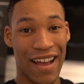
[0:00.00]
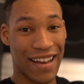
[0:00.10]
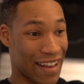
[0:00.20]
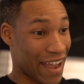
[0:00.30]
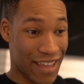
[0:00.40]

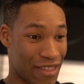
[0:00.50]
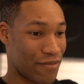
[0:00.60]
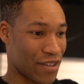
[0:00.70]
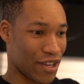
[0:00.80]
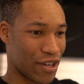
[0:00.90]
like the
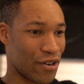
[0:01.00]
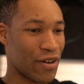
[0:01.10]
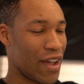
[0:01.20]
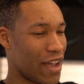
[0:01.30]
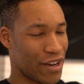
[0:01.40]

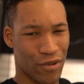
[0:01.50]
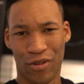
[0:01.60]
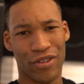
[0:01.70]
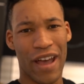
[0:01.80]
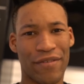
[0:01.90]
video, and
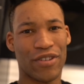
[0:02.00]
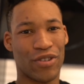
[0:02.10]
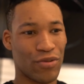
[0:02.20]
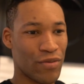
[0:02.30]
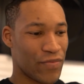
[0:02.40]
all you have to
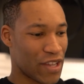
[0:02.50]
do